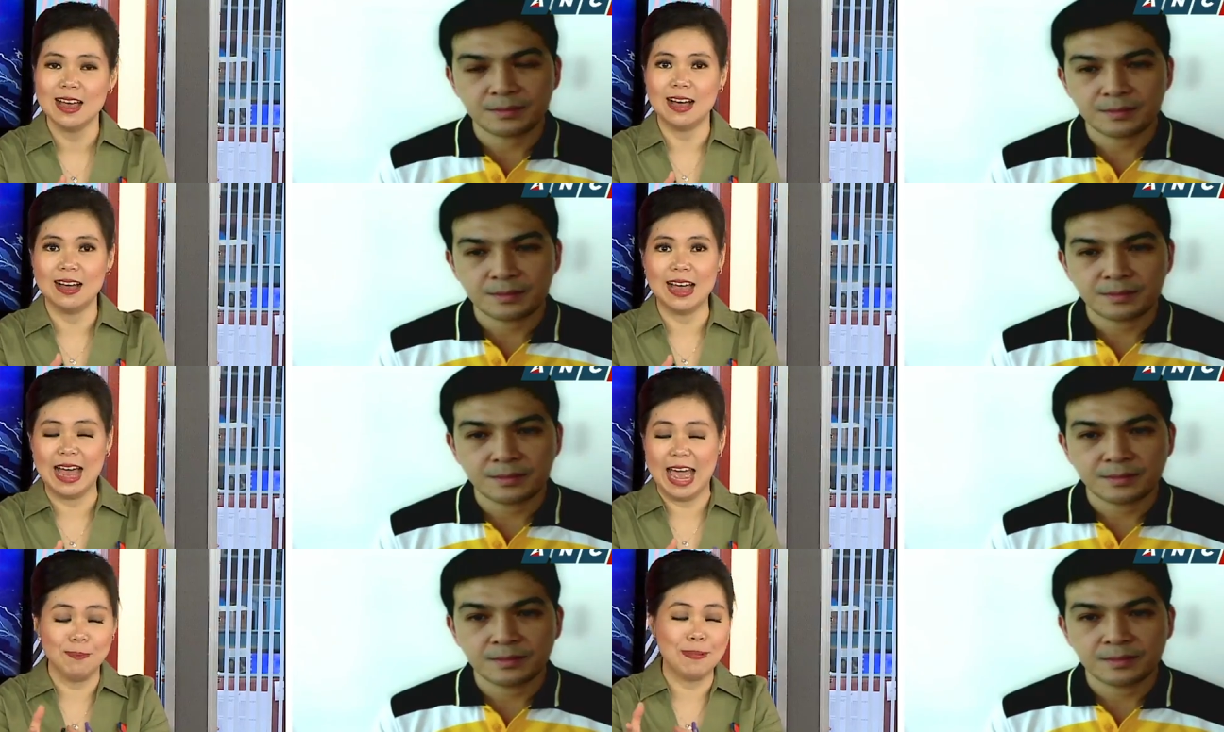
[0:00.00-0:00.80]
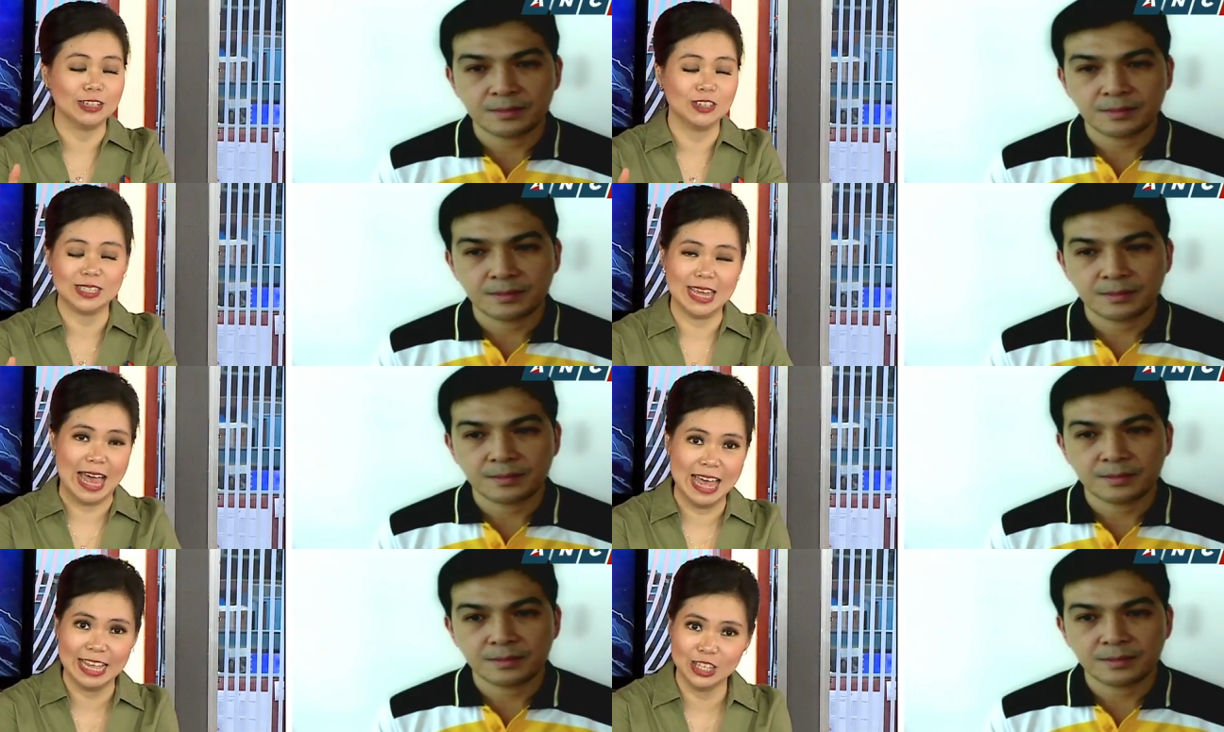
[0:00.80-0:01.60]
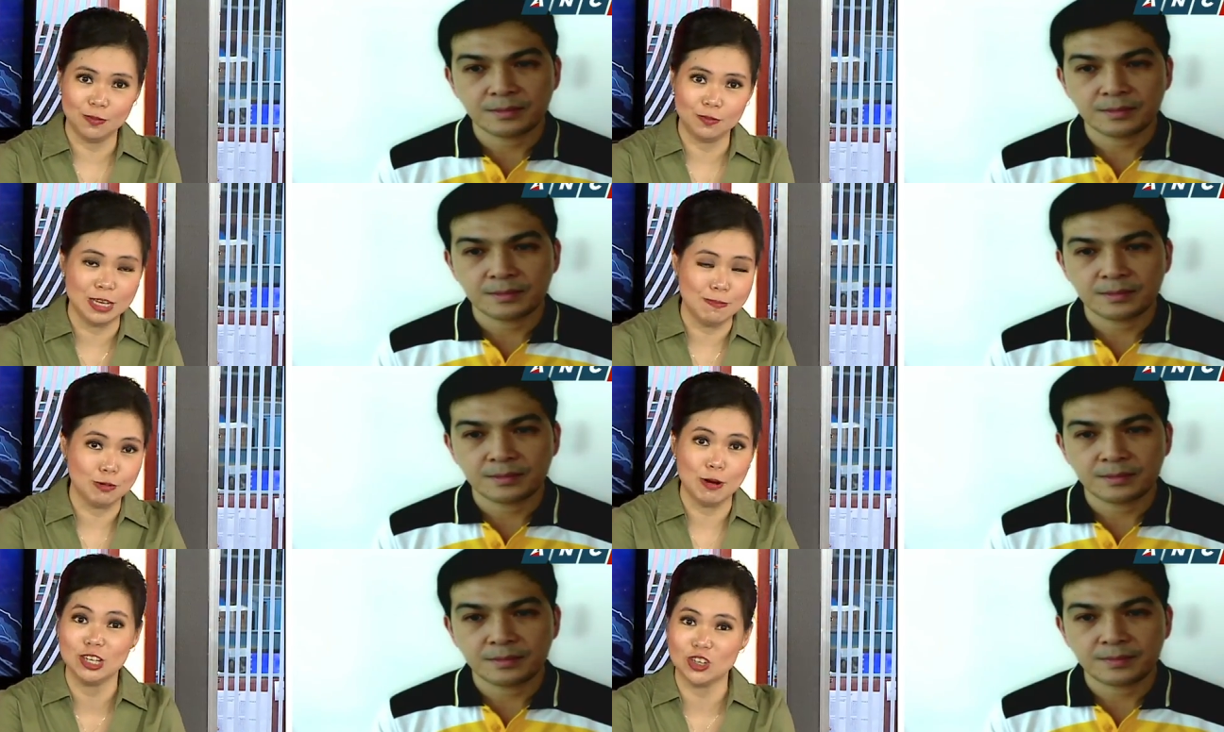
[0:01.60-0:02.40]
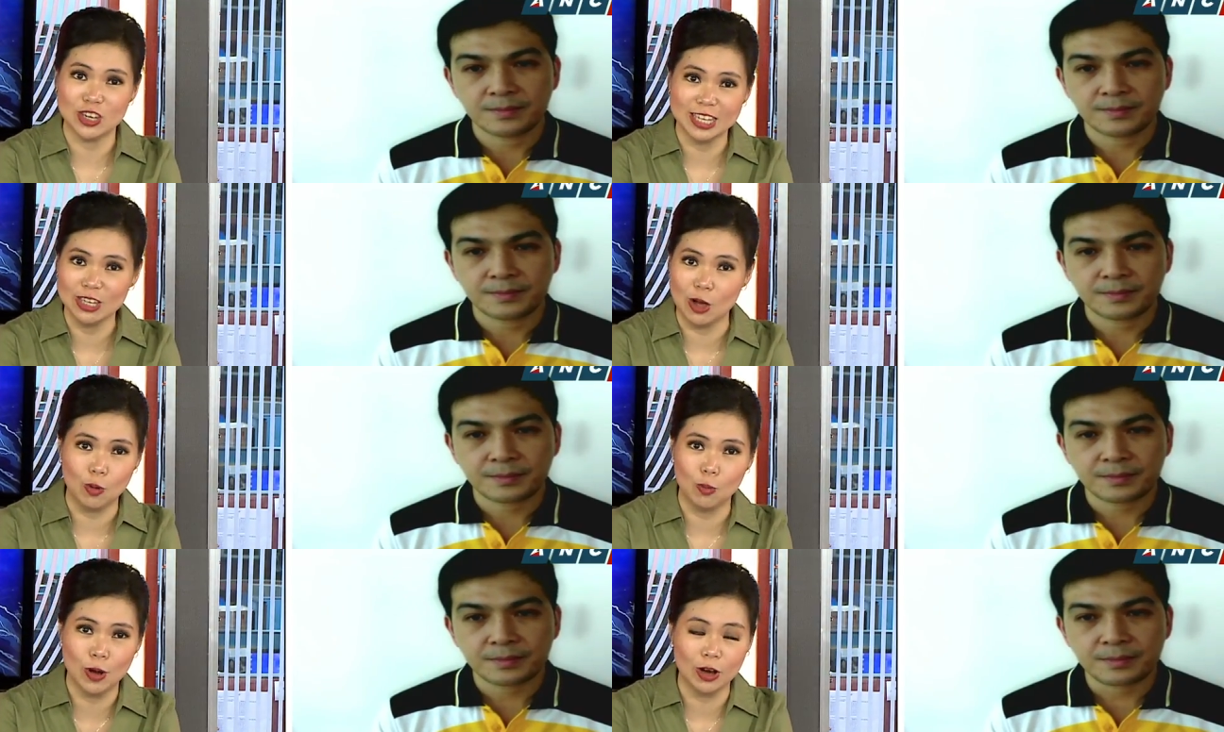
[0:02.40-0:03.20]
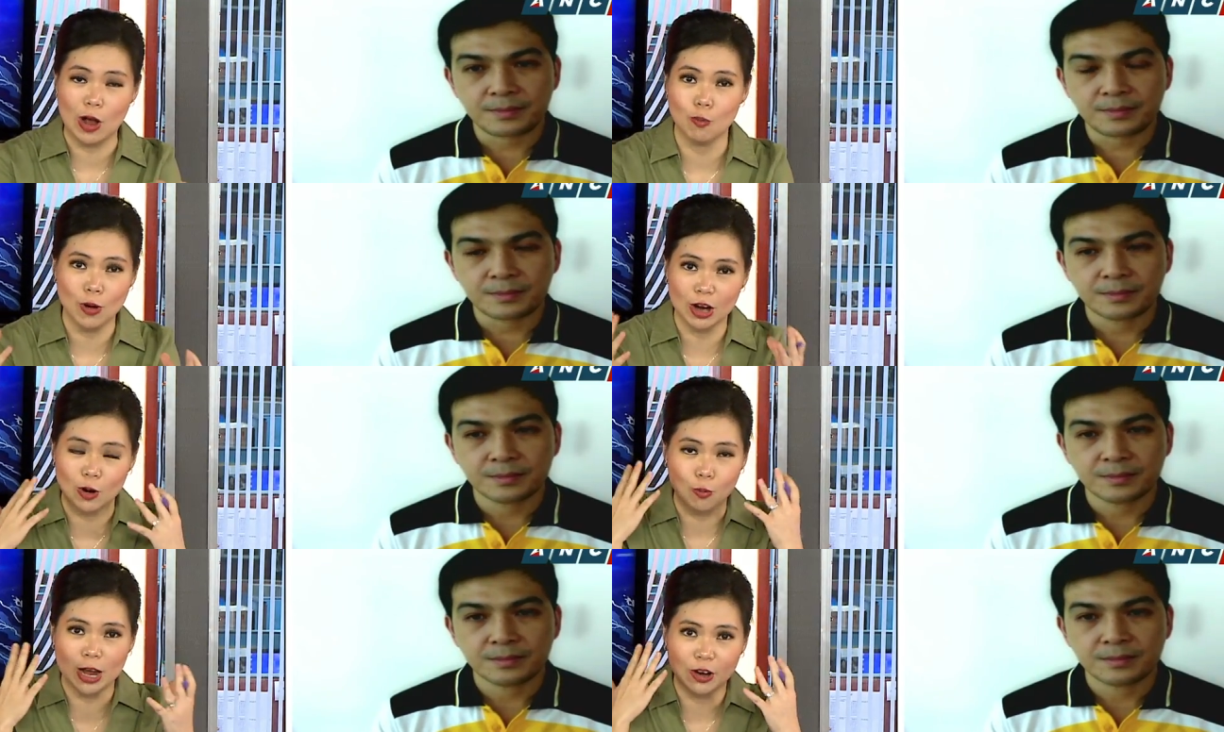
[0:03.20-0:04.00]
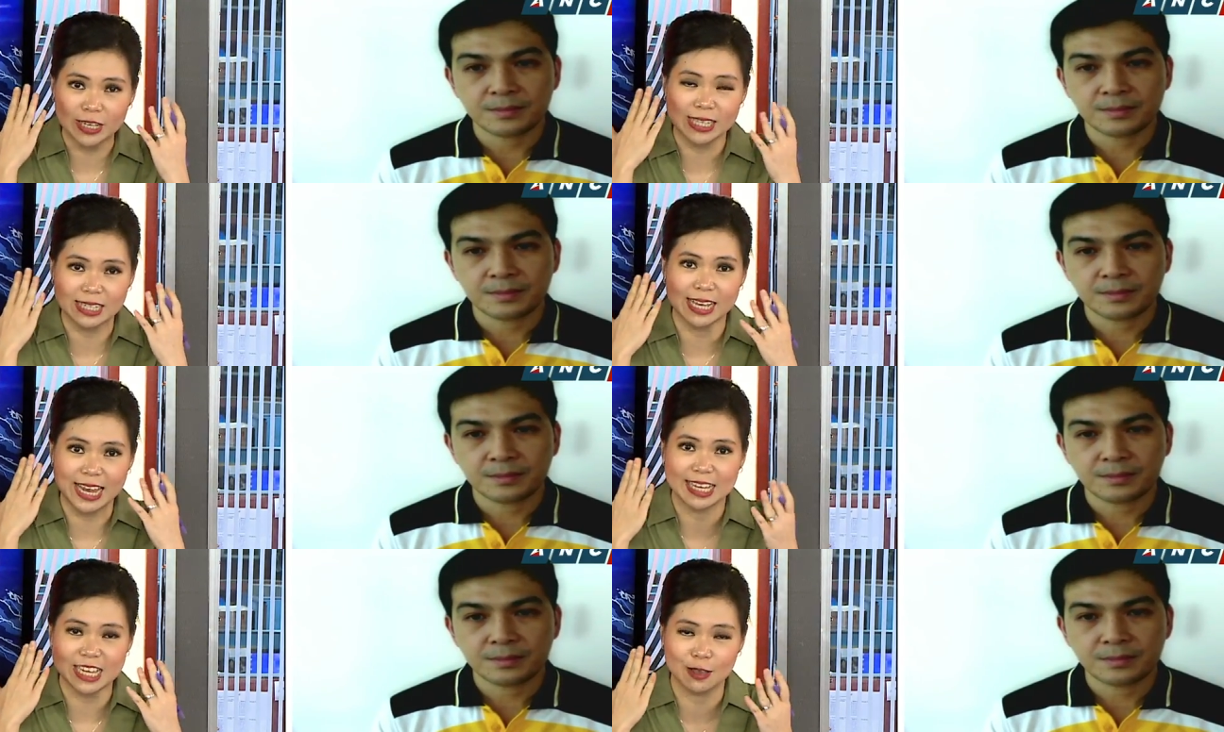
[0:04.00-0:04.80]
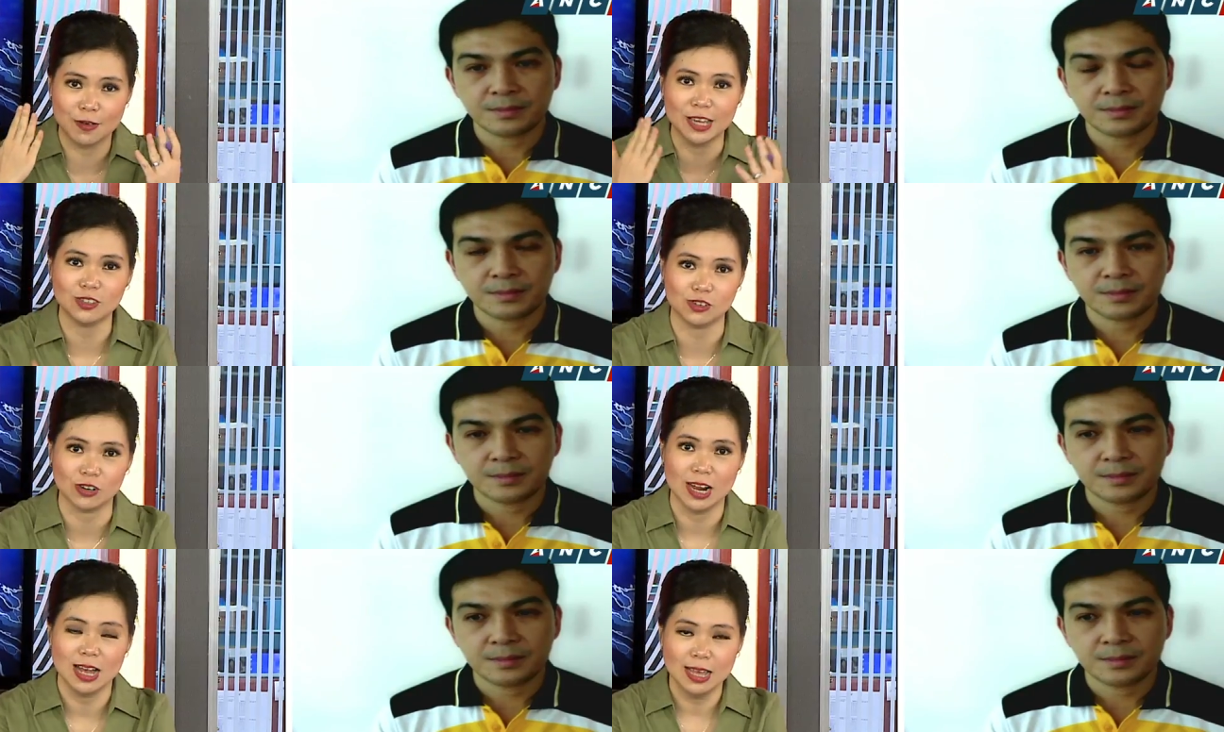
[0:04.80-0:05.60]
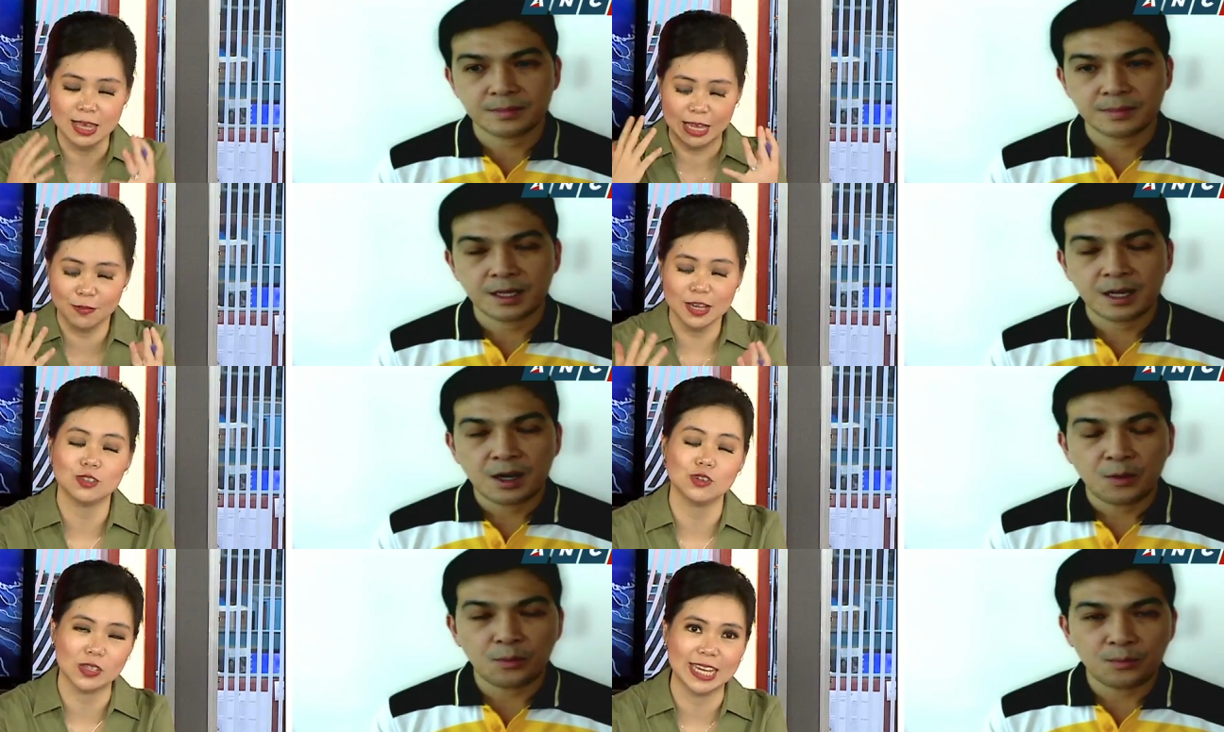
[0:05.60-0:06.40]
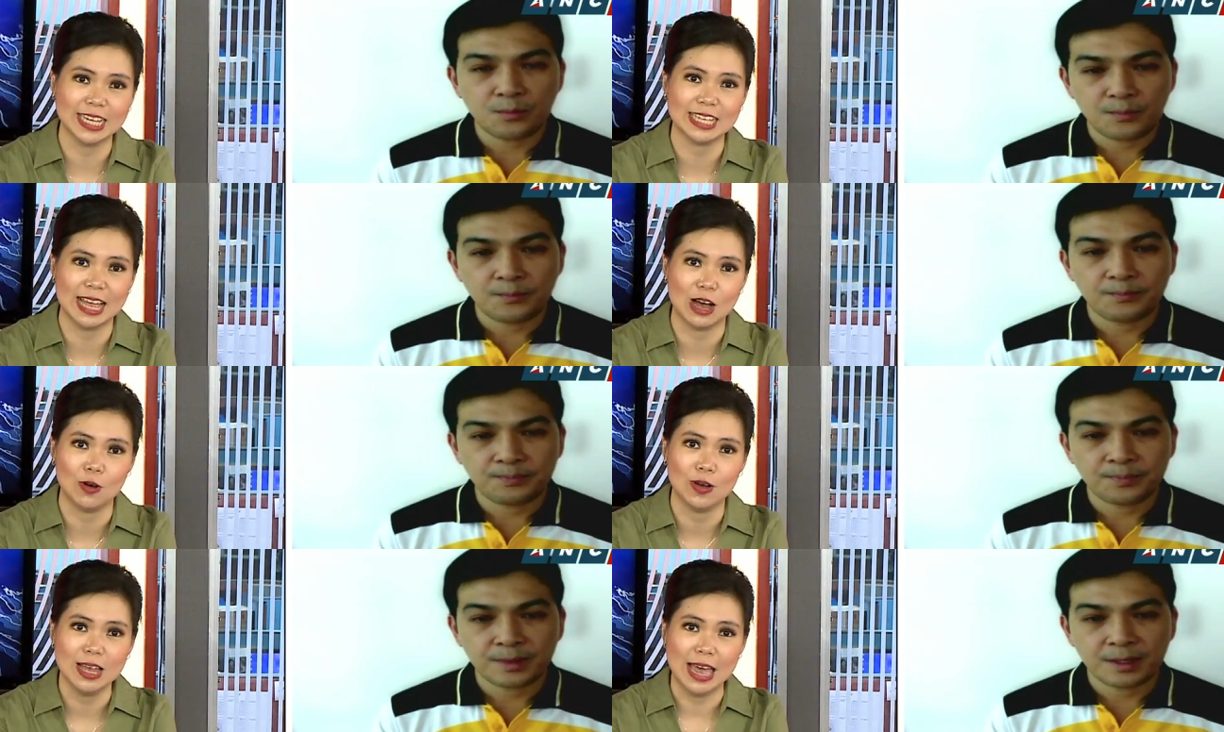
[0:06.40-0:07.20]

Speaker 1: uh, about to see the end of depression? Where, where, where is the psyche investor, the investor psyche now?